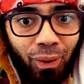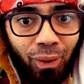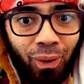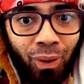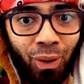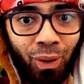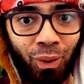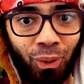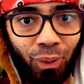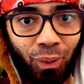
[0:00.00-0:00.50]

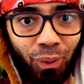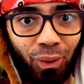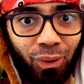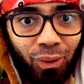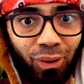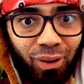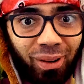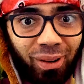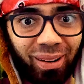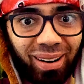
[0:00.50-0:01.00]
Oh.
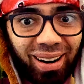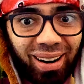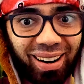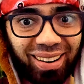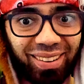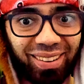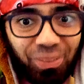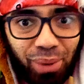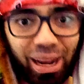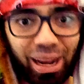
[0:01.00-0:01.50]

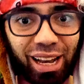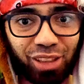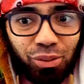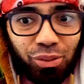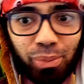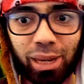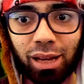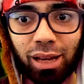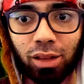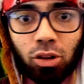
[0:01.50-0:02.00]
Oh my god, oh
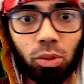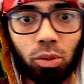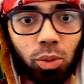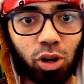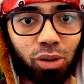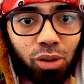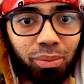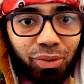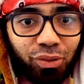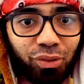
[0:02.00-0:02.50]
my god, come on,
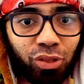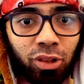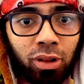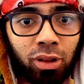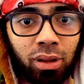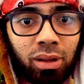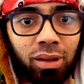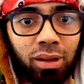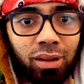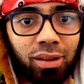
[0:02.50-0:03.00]
come on.
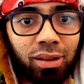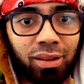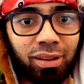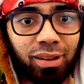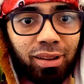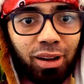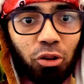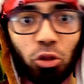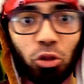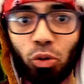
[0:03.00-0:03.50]

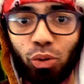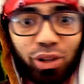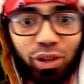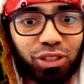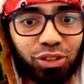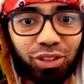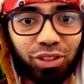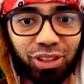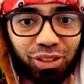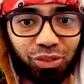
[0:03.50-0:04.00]
I don't know what you're
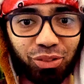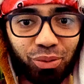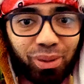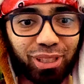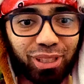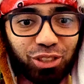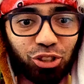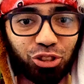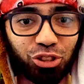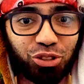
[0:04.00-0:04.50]
gonna do, but
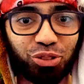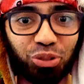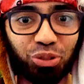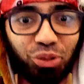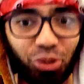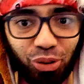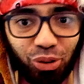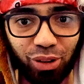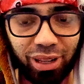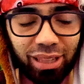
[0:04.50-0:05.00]
just
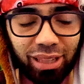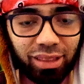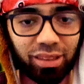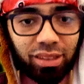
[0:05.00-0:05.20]
do it.